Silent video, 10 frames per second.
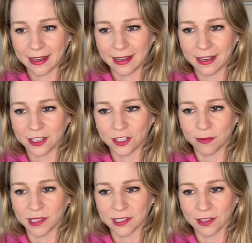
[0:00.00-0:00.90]
it should
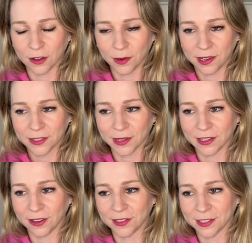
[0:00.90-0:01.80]
be slower, so I
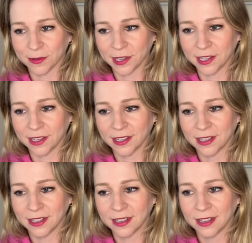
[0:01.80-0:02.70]
called this one
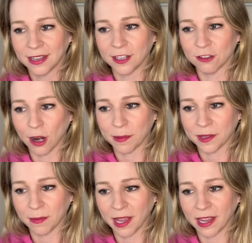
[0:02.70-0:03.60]

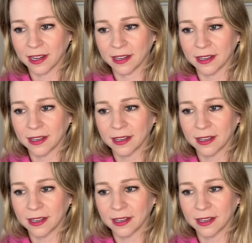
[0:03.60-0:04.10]
Neuropathy Man